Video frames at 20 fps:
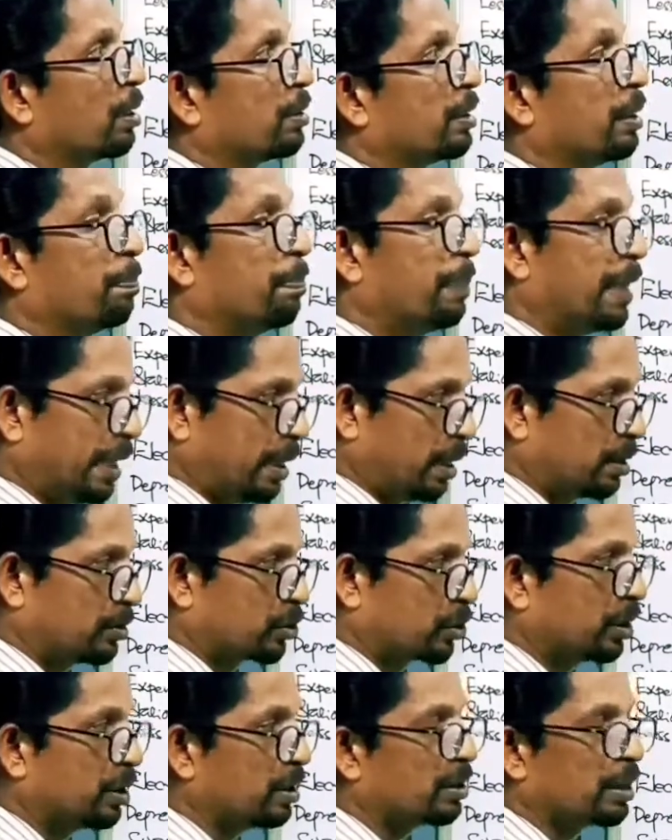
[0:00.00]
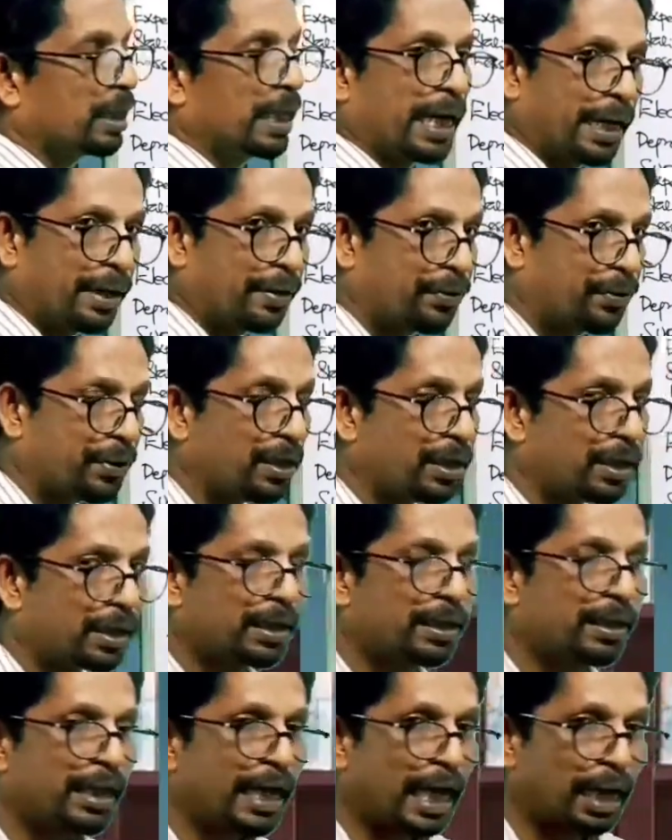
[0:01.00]
the balance sheet, and
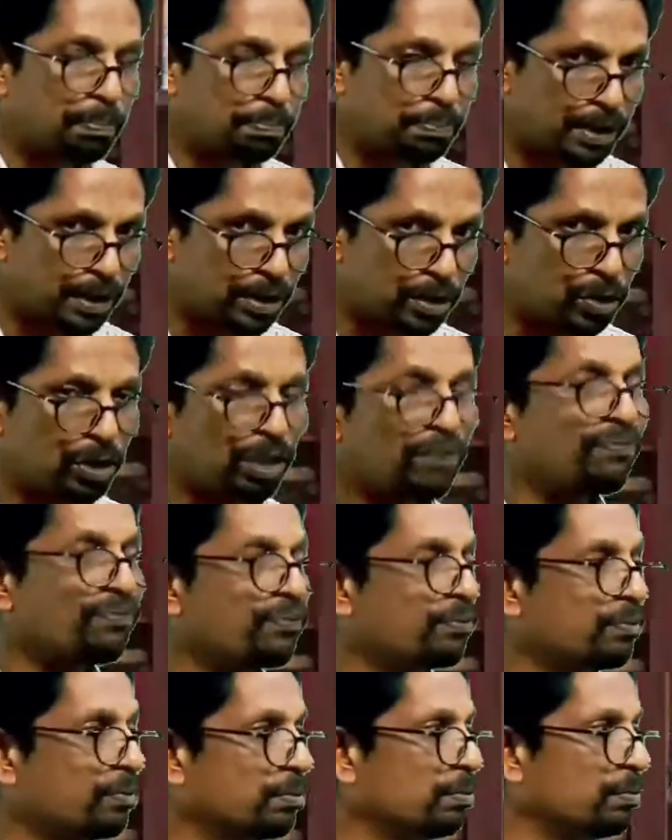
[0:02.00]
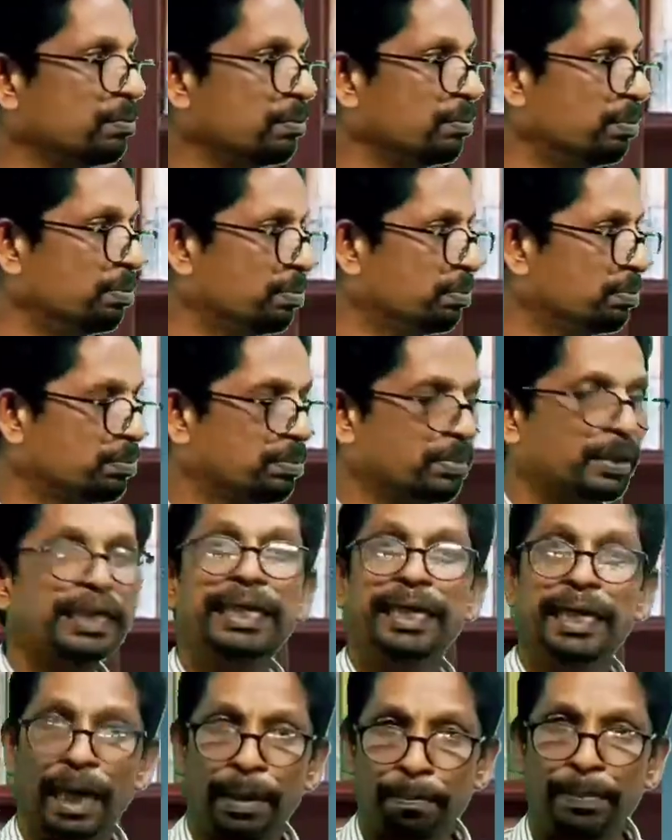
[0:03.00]
in the absence of
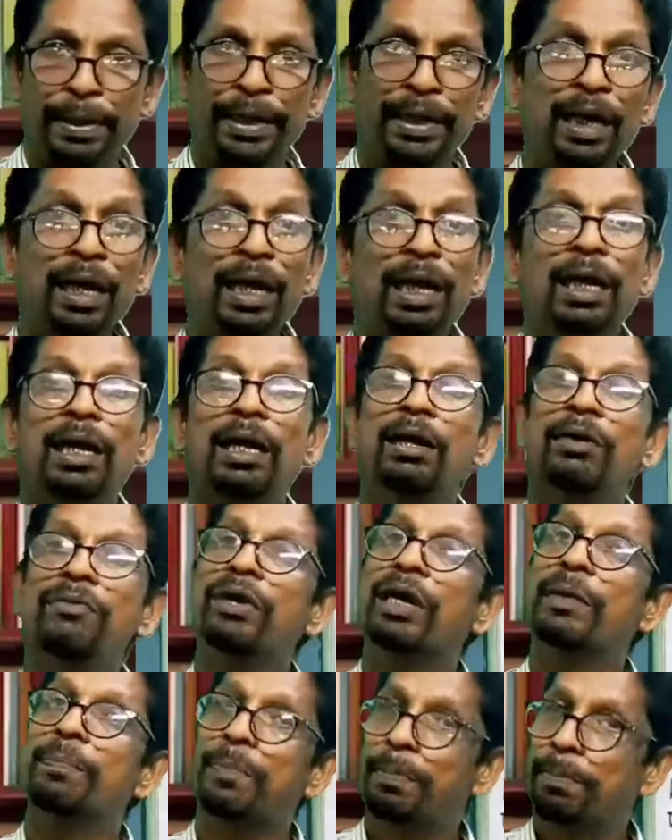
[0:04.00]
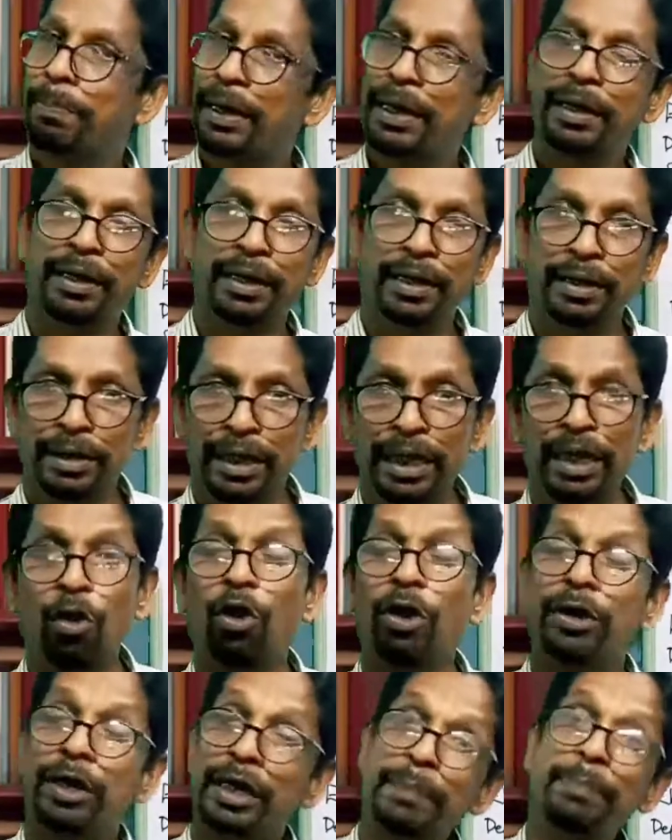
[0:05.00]
the capital, we are preparing the
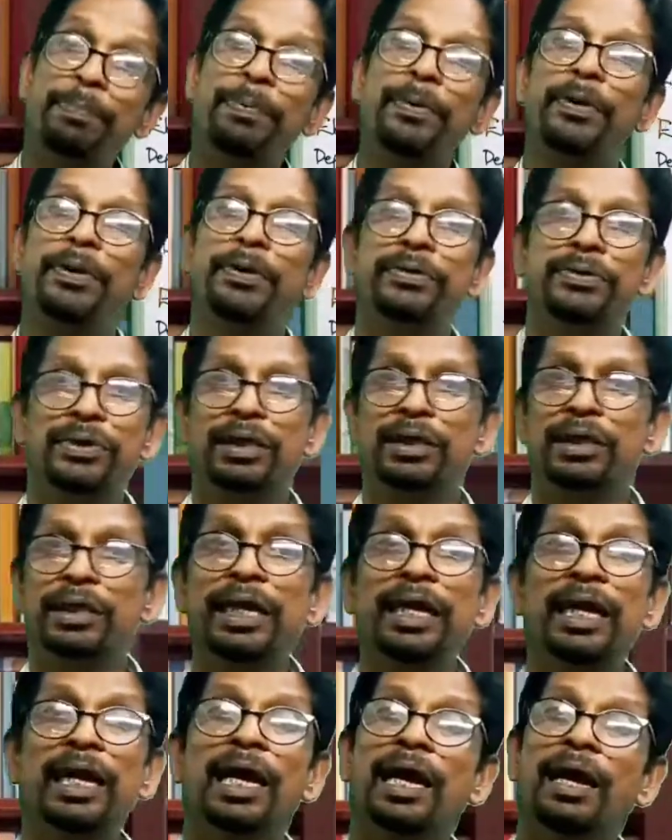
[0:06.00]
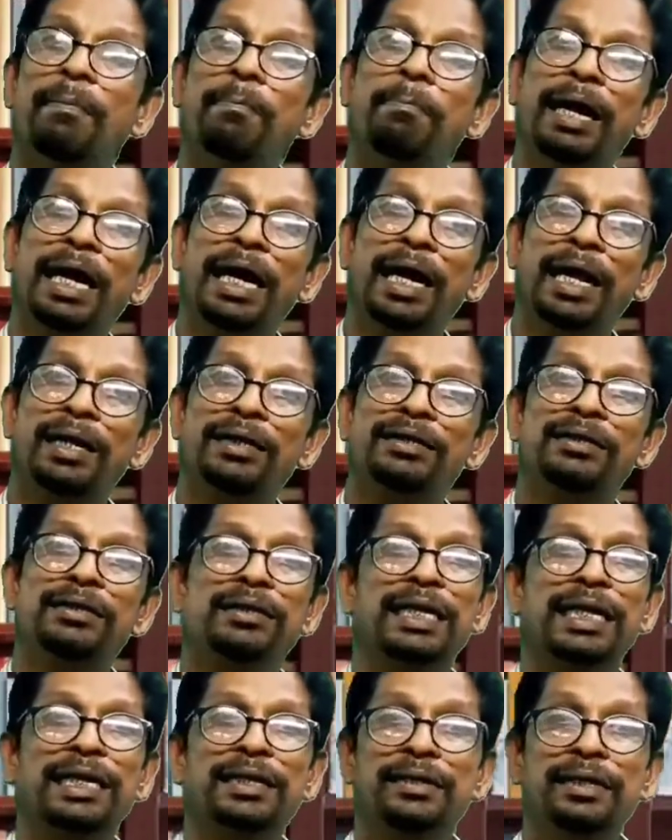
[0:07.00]
or reproducing the
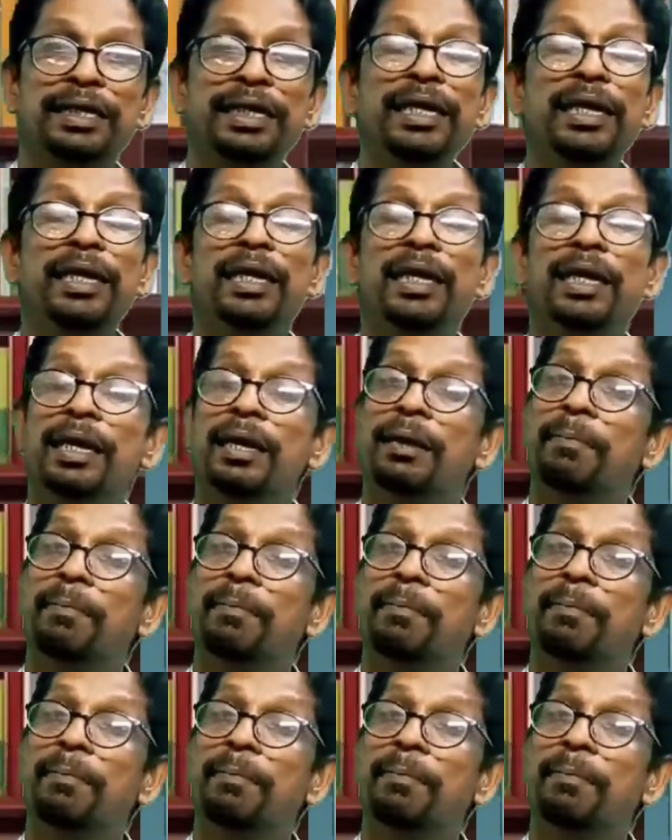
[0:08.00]
balance at the